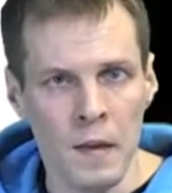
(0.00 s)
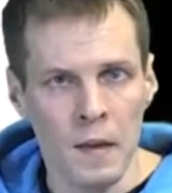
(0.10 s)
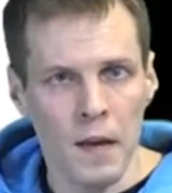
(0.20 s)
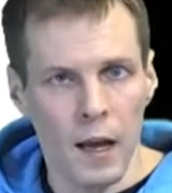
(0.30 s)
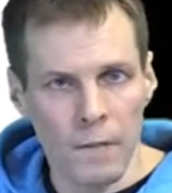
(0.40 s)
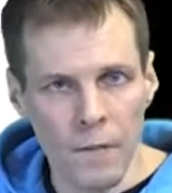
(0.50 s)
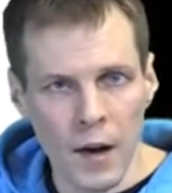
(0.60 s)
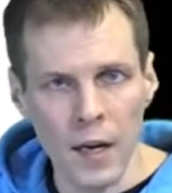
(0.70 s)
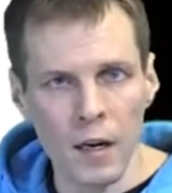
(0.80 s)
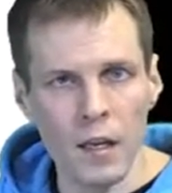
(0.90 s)
And
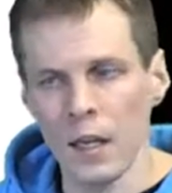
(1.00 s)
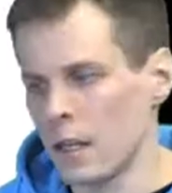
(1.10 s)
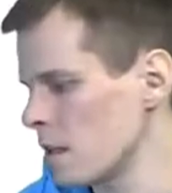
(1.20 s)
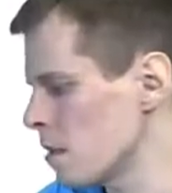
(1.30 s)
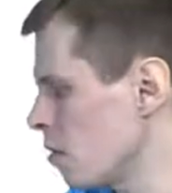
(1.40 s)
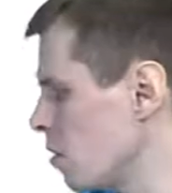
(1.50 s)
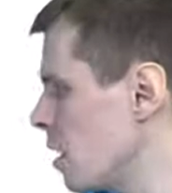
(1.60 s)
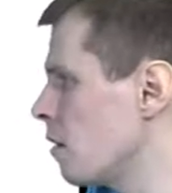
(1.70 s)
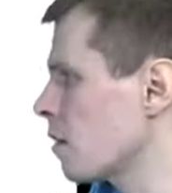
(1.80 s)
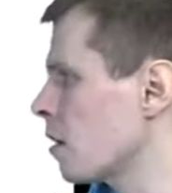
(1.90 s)
finally, it is not
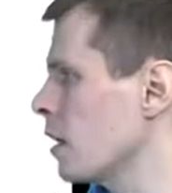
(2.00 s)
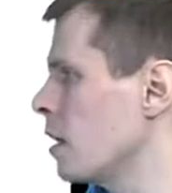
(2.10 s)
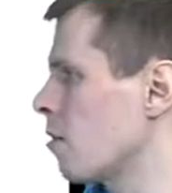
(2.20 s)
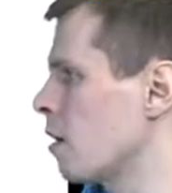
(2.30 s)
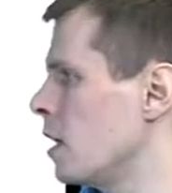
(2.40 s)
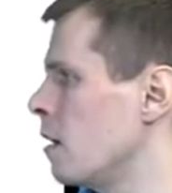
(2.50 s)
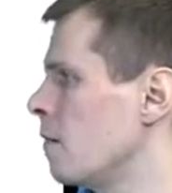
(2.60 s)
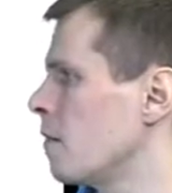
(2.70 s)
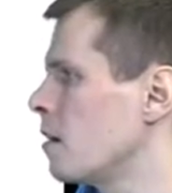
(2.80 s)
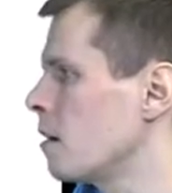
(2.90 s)
clear if
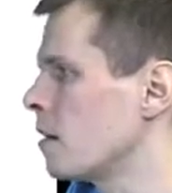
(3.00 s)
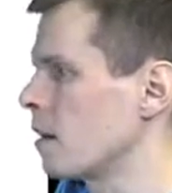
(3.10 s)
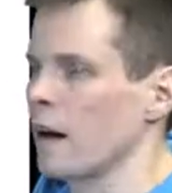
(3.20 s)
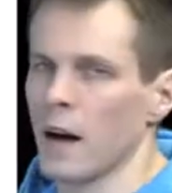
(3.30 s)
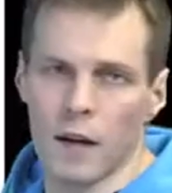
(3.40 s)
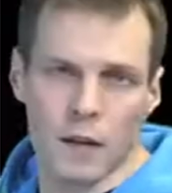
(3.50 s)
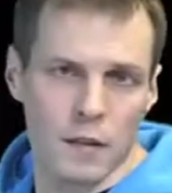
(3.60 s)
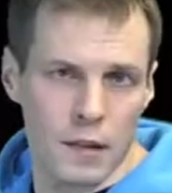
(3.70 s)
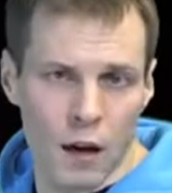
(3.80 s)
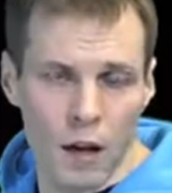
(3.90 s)

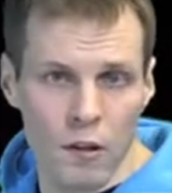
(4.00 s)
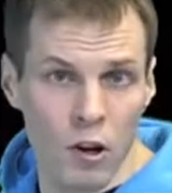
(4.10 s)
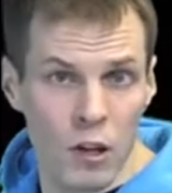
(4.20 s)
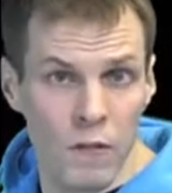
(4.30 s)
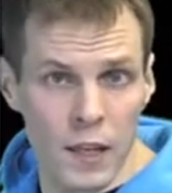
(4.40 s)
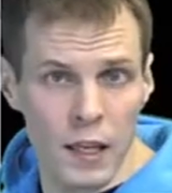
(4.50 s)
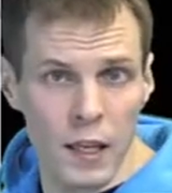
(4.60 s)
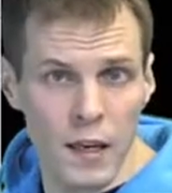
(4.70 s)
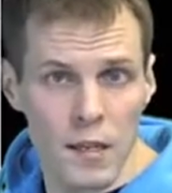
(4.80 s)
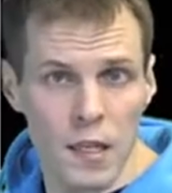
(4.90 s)
the alternative fit
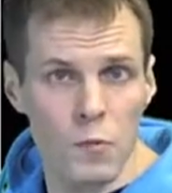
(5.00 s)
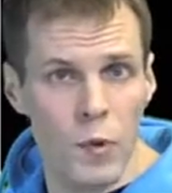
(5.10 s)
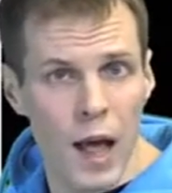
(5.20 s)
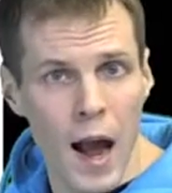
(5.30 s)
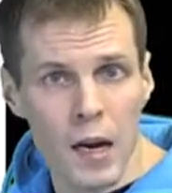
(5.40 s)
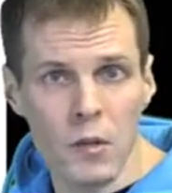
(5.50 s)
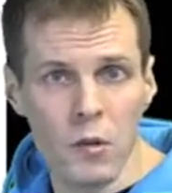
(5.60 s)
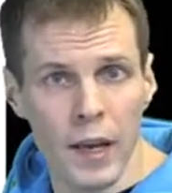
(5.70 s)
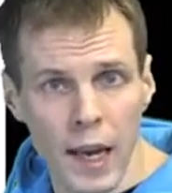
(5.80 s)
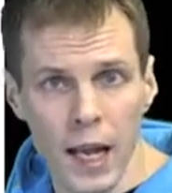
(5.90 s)
indices will
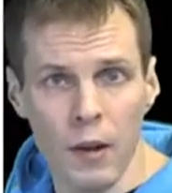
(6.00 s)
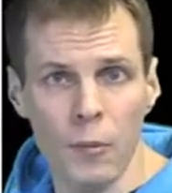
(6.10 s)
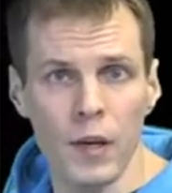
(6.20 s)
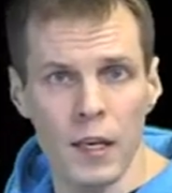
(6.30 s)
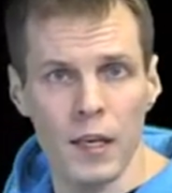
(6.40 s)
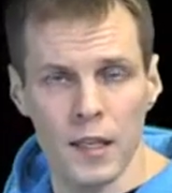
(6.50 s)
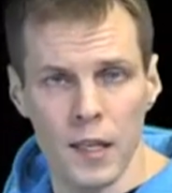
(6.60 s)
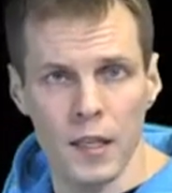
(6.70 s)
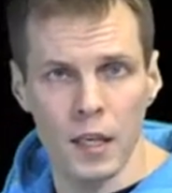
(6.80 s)
actually help in detecting